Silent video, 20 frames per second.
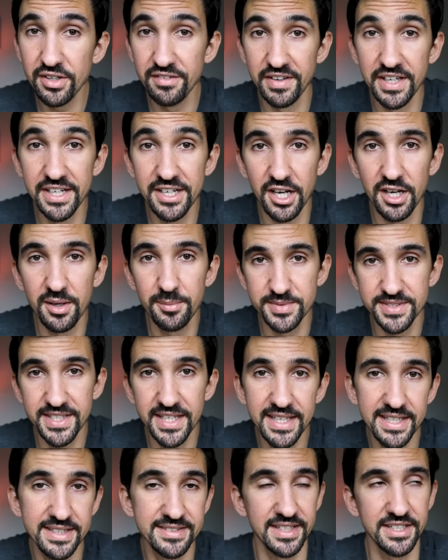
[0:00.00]
event
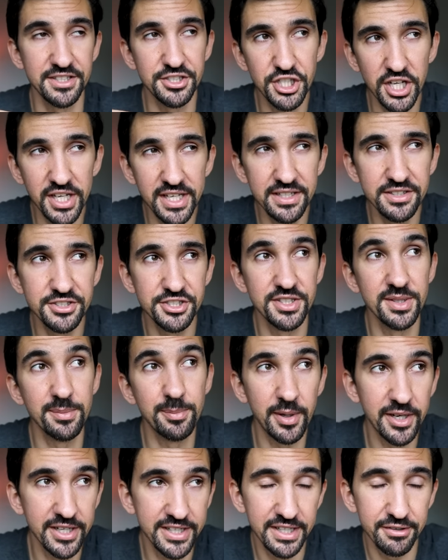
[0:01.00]
upset is a change in the
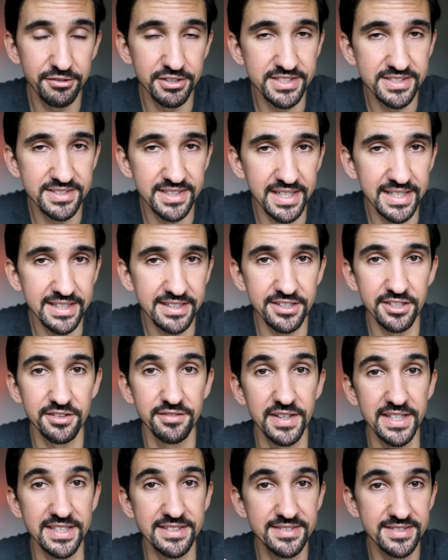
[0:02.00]
binary state
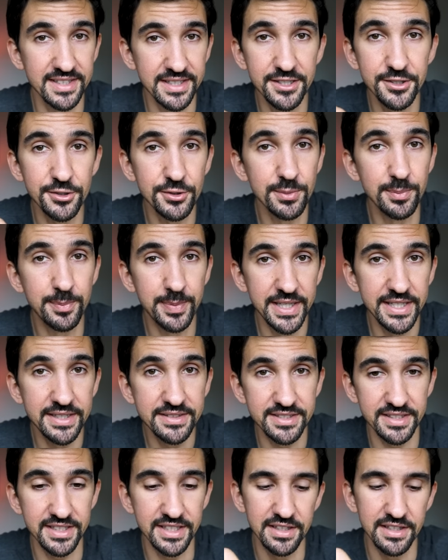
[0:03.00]
of a single bit,